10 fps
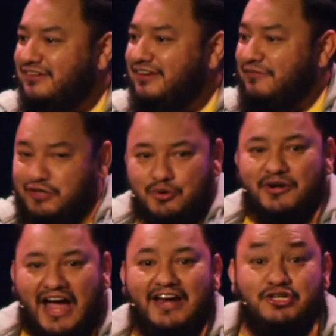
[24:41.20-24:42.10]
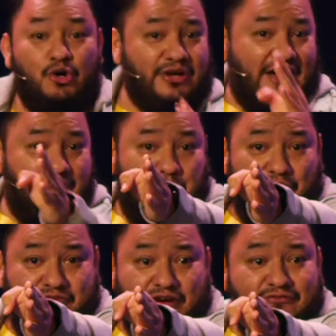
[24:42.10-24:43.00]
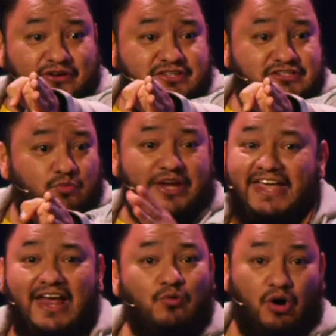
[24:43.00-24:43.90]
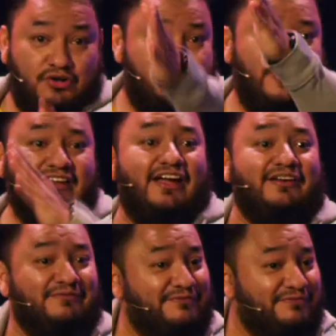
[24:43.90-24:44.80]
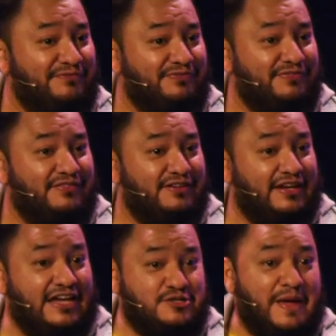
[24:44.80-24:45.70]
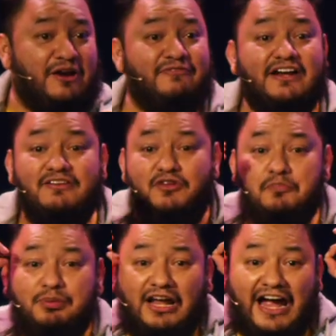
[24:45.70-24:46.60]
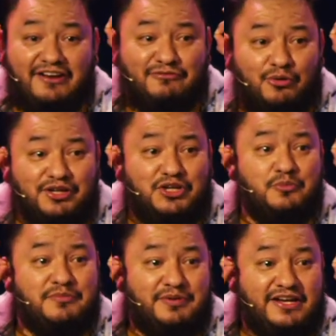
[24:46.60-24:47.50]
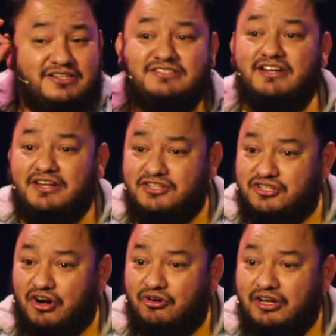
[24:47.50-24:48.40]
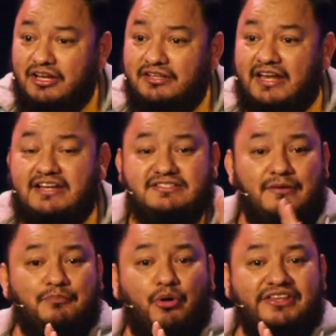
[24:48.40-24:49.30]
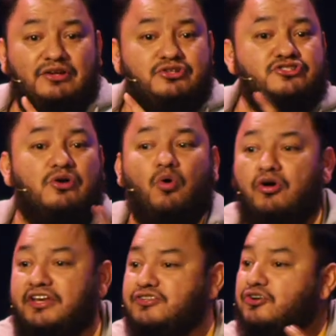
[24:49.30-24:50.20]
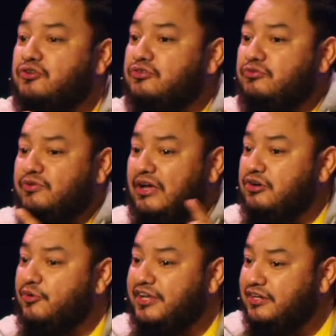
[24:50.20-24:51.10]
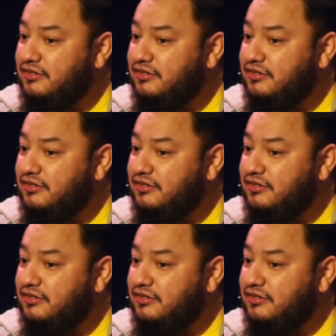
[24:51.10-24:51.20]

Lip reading: If you and I don't have a point of reference, we can't walk a straight line. As a matter of fact, if you blindfold a human being, studies show that at some point, they'll just start walking in circles without knowing it.